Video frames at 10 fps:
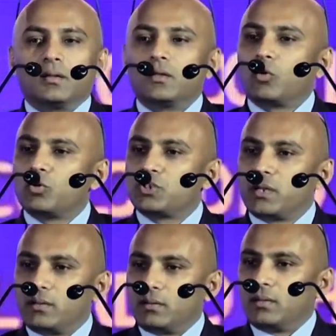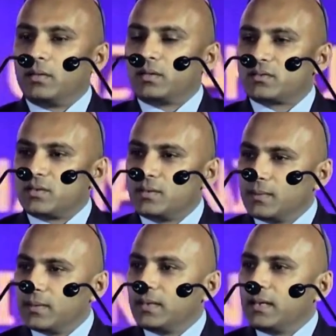the cold chain industry.
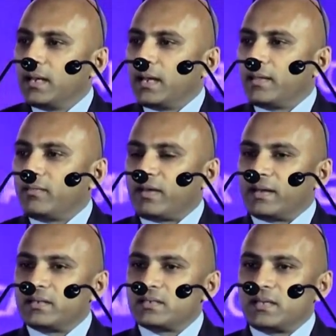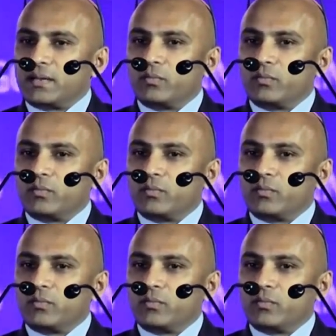And the fact is that